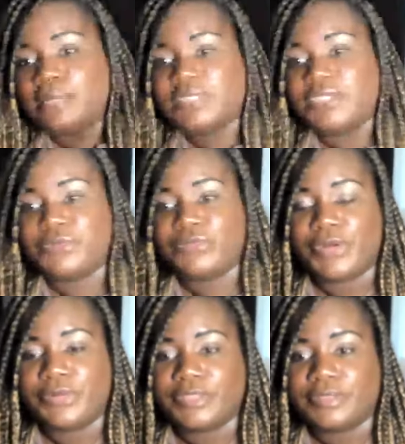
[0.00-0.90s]
in the
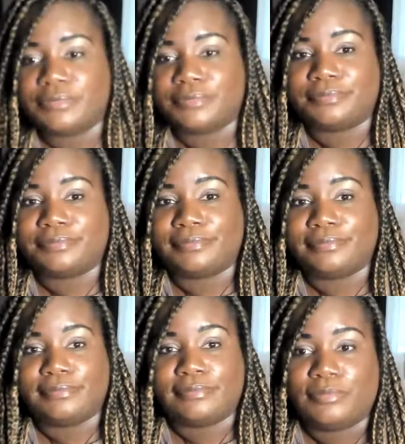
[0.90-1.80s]
reverse.
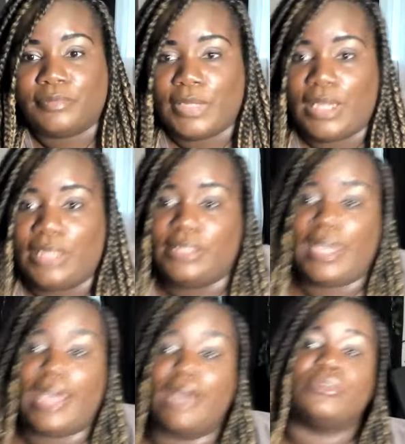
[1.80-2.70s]

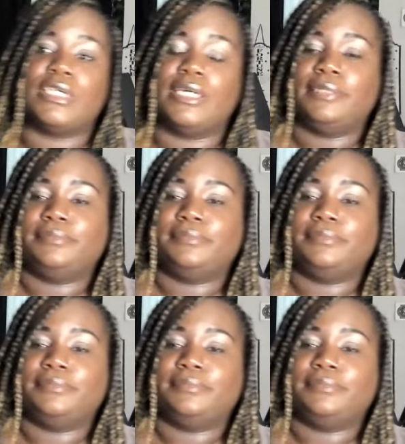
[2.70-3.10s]
Yowza.